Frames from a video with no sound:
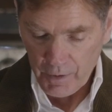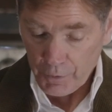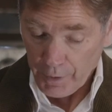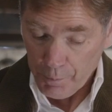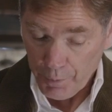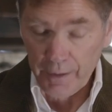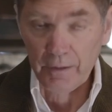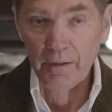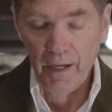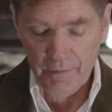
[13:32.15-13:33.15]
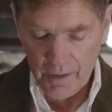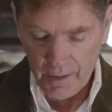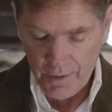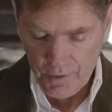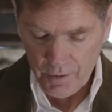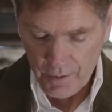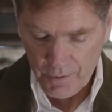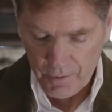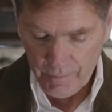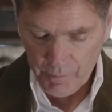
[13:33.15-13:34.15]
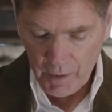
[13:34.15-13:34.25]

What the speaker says: Great Britain, and the United States,